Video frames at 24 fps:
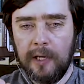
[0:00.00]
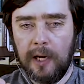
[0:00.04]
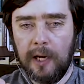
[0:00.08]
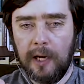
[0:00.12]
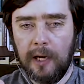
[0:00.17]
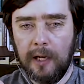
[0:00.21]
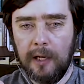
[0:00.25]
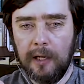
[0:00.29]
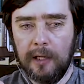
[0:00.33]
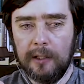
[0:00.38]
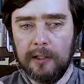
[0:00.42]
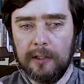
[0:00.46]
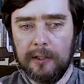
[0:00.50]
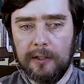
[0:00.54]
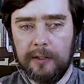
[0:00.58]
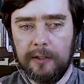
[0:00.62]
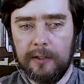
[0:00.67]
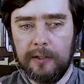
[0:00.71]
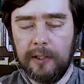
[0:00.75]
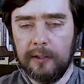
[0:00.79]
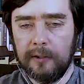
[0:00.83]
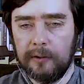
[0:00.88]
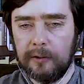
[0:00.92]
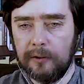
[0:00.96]
Uh,
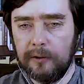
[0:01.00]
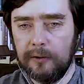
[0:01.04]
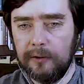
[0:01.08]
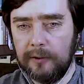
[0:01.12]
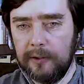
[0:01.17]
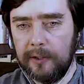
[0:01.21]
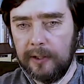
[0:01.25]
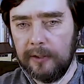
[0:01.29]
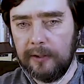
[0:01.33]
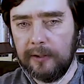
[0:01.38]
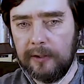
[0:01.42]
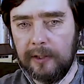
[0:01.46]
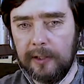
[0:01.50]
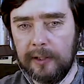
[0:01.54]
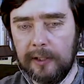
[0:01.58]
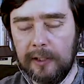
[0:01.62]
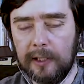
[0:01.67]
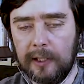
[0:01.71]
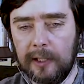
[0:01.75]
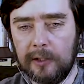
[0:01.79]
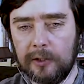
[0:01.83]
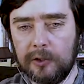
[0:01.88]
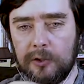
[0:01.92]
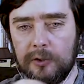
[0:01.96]
the other the other thing
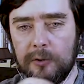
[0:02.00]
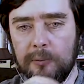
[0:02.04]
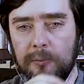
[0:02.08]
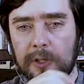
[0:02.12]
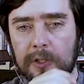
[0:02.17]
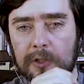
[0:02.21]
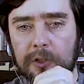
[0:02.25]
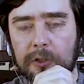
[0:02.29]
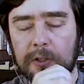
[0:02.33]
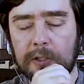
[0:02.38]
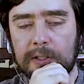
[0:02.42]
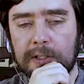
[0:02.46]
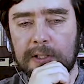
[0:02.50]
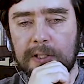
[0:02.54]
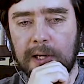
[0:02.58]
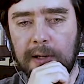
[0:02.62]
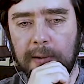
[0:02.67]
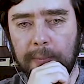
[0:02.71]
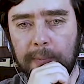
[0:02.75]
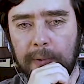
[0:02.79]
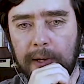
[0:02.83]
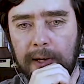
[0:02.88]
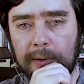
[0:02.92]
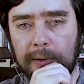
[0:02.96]
that I'll just mention is
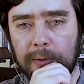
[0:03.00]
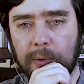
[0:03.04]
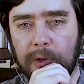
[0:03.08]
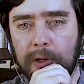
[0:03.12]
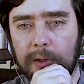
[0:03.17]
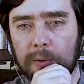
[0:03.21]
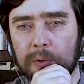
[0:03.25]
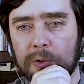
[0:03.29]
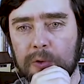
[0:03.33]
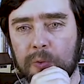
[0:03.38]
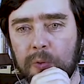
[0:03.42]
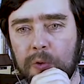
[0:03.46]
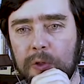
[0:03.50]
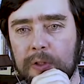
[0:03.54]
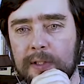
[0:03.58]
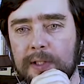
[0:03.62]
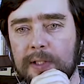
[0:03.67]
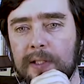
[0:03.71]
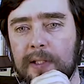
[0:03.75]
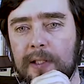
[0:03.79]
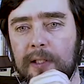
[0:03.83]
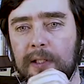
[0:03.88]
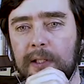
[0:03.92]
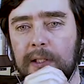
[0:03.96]
um, I, I was
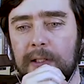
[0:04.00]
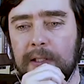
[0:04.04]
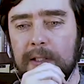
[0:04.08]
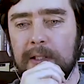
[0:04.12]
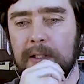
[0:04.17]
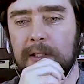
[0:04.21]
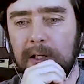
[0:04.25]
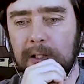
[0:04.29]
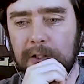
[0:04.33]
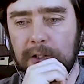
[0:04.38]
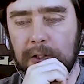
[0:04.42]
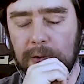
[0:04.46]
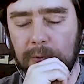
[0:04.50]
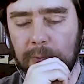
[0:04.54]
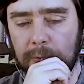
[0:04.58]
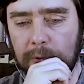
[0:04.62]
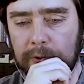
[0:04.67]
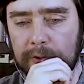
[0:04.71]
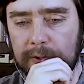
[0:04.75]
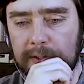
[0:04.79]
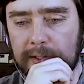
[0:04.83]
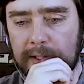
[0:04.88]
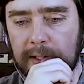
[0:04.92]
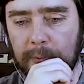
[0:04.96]
once in a discussion
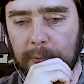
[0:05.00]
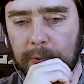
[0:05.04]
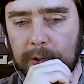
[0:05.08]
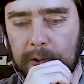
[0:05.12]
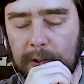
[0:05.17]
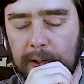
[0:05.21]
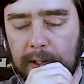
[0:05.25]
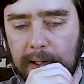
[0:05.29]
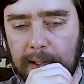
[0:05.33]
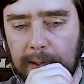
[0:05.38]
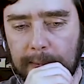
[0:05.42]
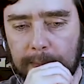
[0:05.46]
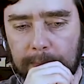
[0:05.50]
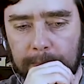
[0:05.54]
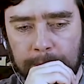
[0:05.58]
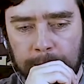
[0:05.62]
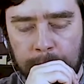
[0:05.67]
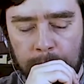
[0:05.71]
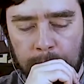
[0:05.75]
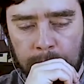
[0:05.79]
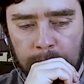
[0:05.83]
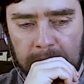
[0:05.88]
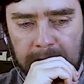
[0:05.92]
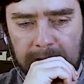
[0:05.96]
with someone um,
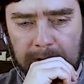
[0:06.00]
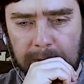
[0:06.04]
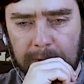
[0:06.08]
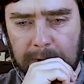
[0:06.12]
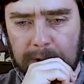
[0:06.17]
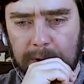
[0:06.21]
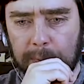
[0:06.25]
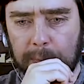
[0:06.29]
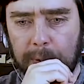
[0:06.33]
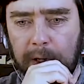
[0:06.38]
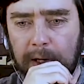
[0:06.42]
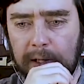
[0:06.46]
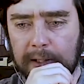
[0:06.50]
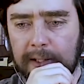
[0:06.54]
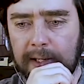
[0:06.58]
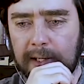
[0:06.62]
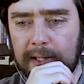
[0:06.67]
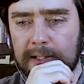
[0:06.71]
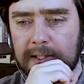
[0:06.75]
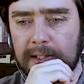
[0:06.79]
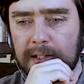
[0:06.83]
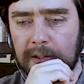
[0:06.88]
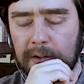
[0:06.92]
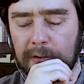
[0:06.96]
I think it was a
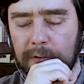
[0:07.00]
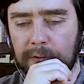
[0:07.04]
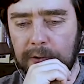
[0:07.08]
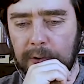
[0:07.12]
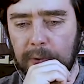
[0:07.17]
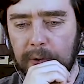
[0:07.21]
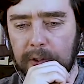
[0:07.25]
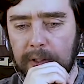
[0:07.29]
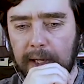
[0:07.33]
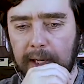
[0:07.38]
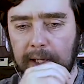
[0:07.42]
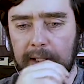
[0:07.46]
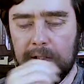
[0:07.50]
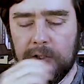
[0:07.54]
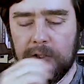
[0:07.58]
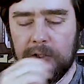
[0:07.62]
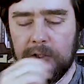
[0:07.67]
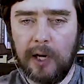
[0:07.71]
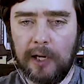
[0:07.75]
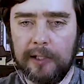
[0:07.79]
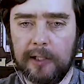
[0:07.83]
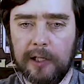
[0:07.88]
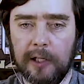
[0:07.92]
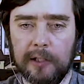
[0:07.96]
podcast interview, and I,
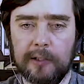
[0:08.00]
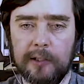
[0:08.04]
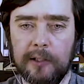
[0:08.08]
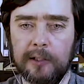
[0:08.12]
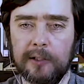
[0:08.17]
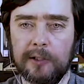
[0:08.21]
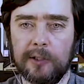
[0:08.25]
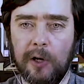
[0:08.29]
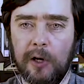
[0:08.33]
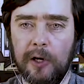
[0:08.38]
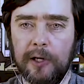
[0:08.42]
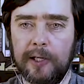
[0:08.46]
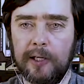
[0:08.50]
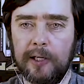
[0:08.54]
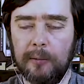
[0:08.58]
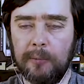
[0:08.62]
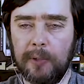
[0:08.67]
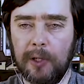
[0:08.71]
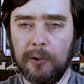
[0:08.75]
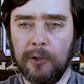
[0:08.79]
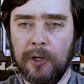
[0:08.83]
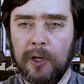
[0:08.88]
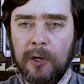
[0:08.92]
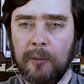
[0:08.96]
I got done talking
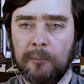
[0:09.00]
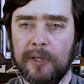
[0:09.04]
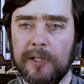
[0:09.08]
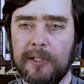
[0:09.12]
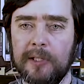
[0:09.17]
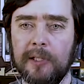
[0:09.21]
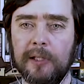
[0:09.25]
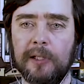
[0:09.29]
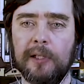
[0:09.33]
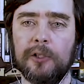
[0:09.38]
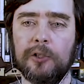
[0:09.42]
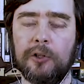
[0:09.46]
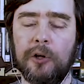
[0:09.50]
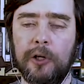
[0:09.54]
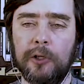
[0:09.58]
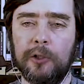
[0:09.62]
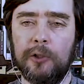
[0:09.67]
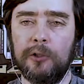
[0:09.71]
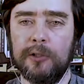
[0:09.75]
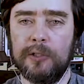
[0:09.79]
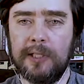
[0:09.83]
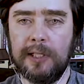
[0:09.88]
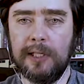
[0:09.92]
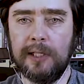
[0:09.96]
about basically trying
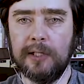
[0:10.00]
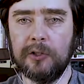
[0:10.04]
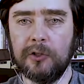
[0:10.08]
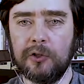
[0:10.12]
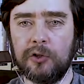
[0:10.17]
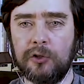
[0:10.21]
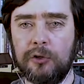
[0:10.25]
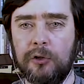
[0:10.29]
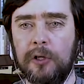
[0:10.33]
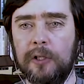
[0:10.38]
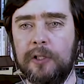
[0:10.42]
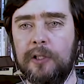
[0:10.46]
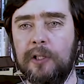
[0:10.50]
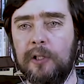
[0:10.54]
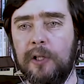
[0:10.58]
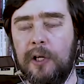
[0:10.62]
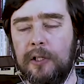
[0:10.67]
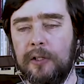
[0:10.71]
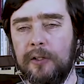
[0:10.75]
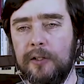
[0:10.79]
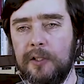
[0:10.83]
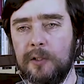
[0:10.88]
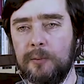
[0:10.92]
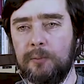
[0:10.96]
to deconstruct a
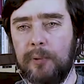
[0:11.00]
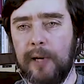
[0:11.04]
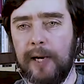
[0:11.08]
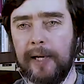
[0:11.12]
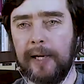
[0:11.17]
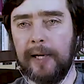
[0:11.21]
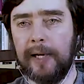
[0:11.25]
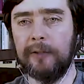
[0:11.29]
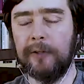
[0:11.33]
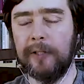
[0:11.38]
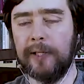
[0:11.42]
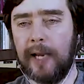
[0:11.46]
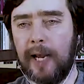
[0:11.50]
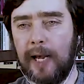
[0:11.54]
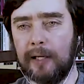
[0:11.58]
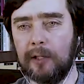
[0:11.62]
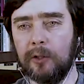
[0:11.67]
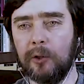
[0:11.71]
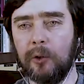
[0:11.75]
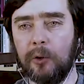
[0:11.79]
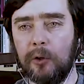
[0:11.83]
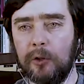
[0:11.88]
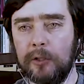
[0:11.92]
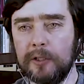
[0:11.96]
lot of these binary
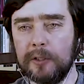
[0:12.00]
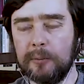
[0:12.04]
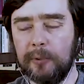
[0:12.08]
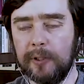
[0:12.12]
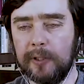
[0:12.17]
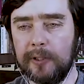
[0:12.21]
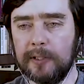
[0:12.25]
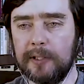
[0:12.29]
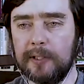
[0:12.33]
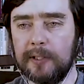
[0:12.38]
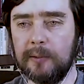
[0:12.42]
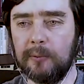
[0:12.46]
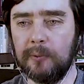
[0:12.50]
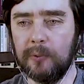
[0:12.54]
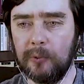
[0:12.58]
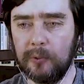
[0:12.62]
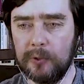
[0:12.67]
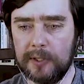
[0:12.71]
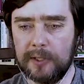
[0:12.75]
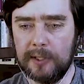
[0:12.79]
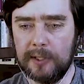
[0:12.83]
categories because someone was